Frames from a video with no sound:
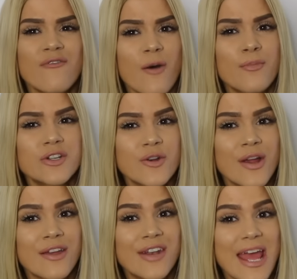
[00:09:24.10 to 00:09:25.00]
if I'm
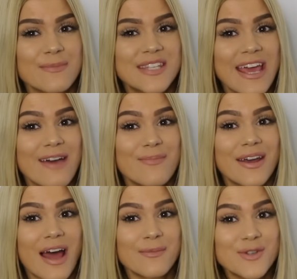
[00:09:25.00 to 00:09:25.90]
butchering your names here,
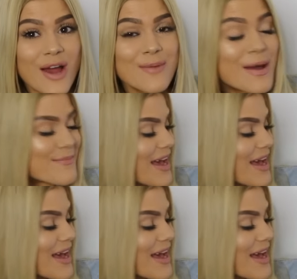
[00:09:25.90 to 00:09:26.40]
but I'm trying my